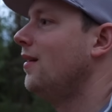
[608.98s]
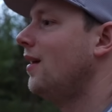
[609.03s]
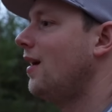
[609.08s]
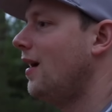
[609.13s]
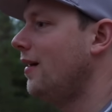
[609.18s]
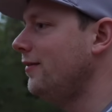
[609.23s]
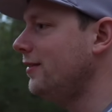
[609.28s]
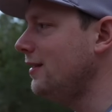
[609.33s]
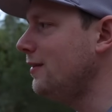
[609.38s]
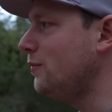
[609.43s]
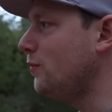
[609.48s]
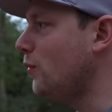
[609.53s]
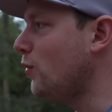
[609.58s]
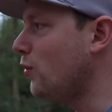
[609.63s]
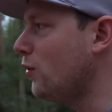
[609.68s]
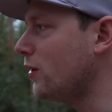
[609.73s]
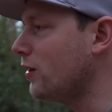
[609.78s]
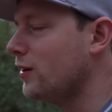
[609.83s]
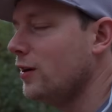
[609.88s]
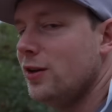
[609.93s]
I've seen
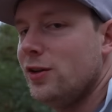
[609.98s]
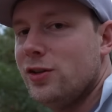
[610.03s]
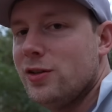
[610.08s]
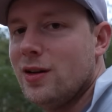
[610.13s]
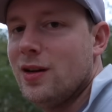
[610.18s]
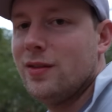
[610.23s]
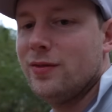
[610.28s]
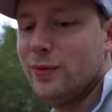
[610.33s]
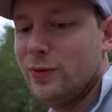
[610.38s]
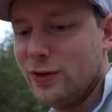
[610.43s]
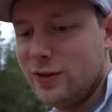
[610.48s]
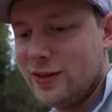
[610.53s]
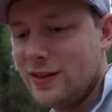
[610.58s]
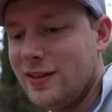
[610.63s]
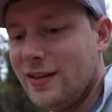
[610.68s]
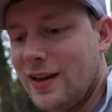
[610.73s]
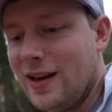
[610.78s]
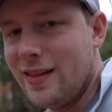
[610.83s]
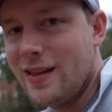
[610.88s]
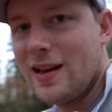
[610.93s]
more good shots from Drew
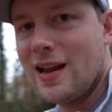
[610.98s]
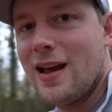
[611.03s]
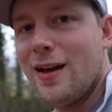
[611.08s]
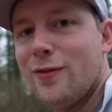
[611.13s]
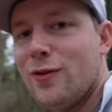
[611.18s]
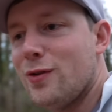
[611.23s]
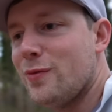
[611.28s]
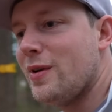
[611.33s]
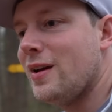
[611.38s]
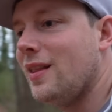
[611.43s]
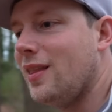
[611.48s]
today than ever in my